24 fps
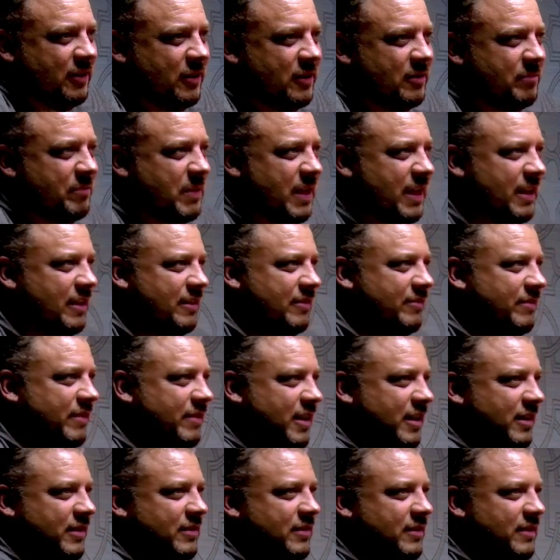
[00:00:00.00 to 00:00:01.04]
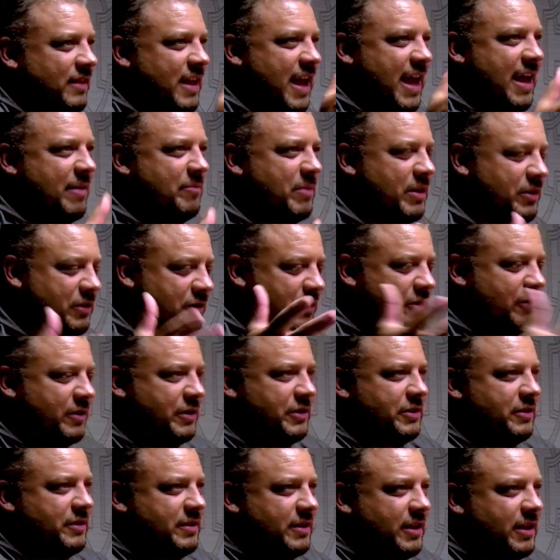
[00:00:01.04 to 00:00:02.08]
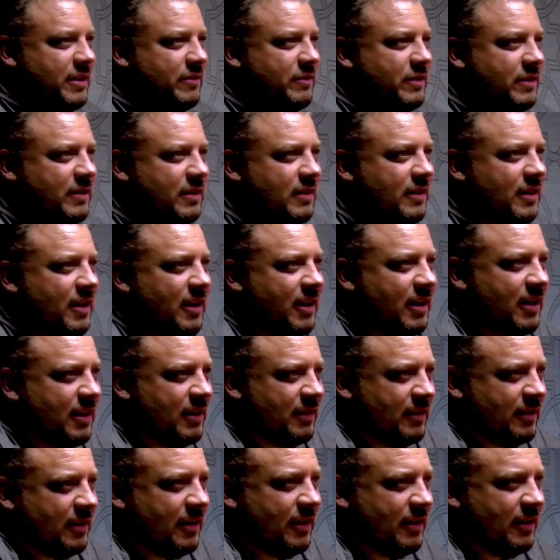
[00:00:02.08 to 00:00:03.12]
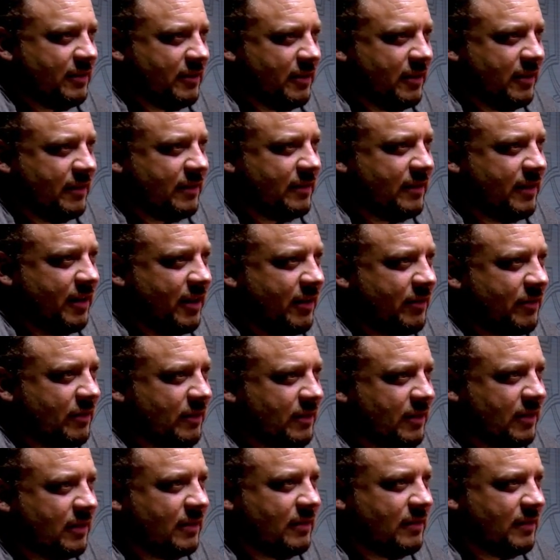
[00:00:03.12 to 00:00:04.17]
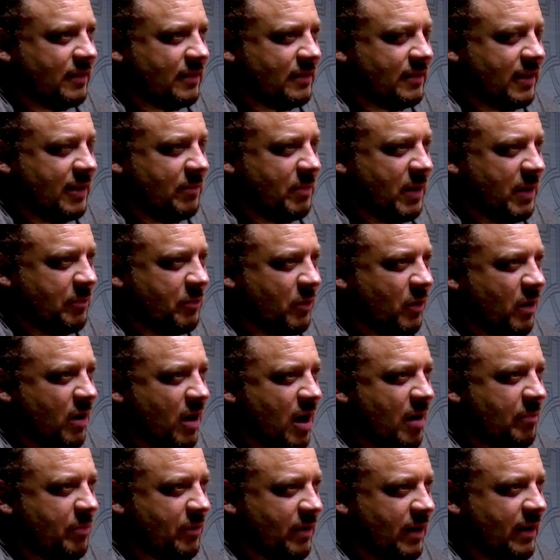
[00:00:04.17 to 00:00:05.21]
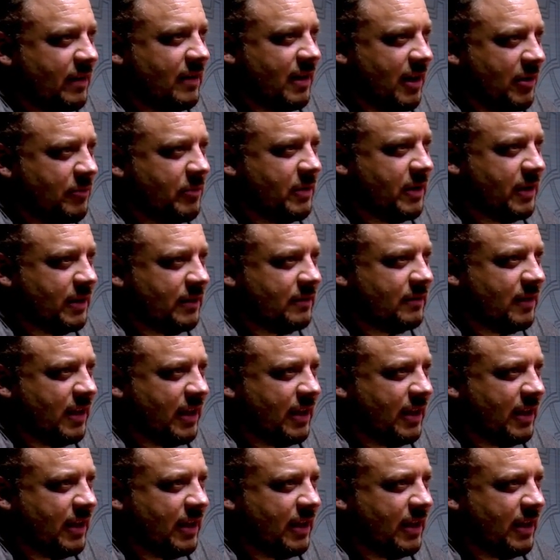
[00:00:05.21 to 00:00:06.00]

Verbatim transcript: you can be this that, but you're always yourself, yeah. and it's good stuff well, to, see you. people operate that way. Well, if like, you